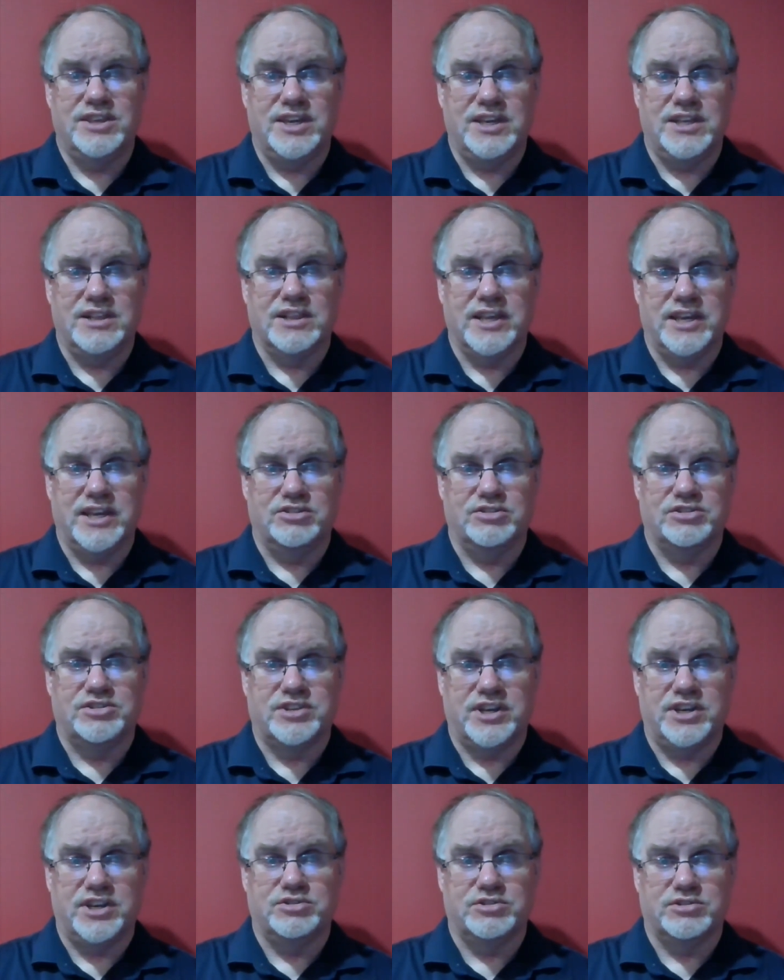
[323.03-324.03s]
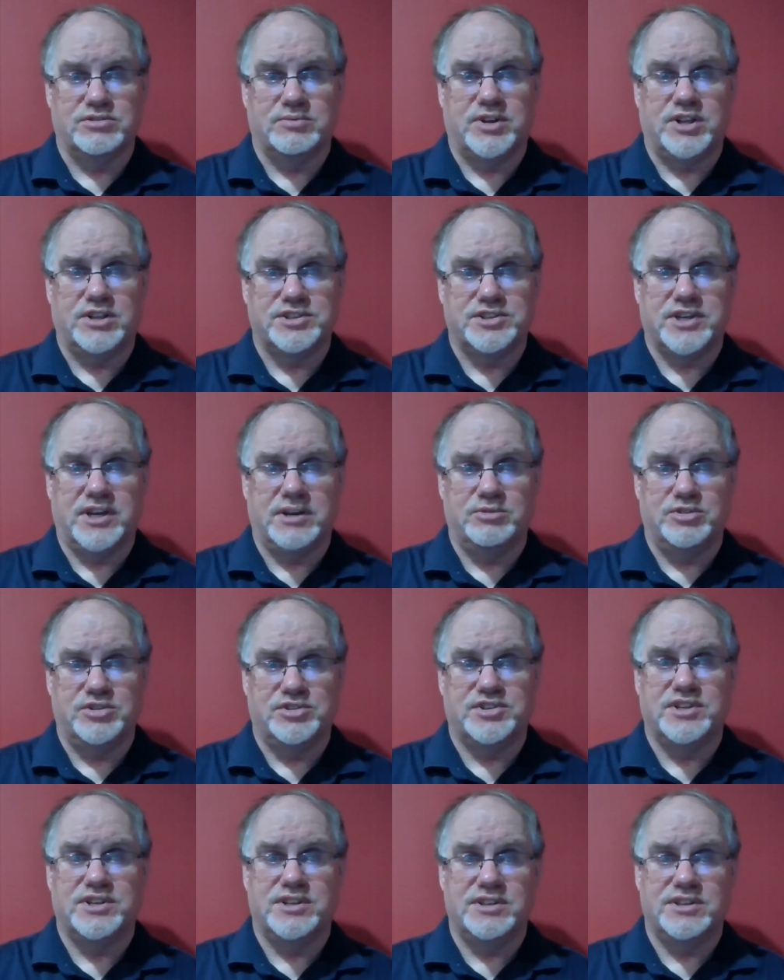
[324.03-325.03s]
the later stages of
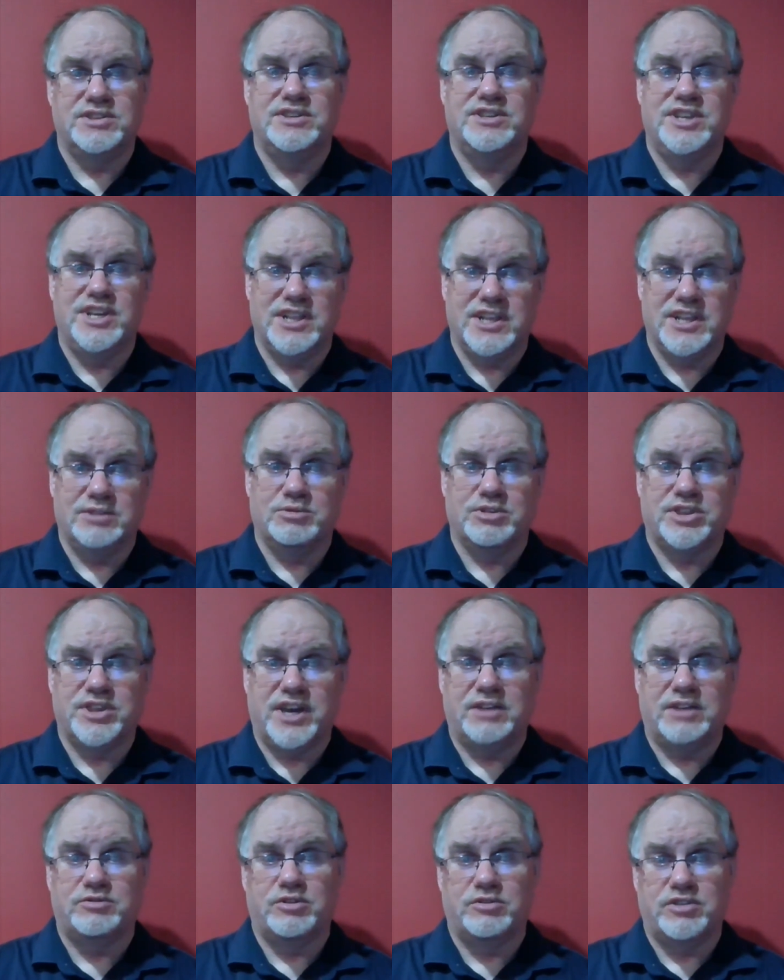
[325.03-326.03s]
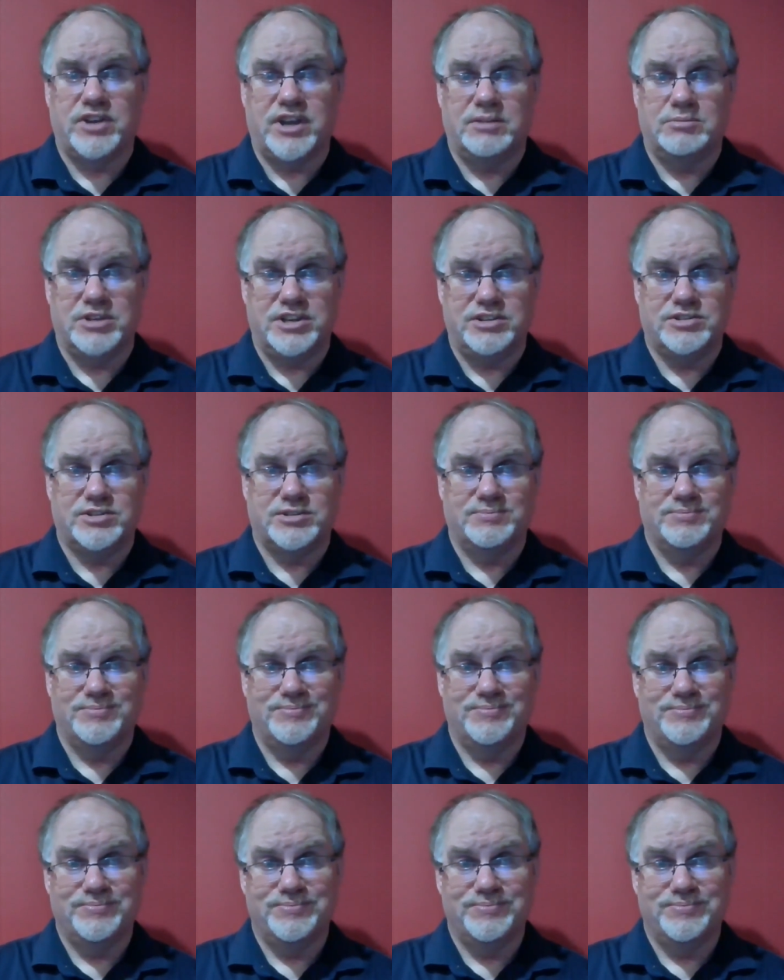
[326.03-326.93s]
Alzheimer's and dealing with that for families?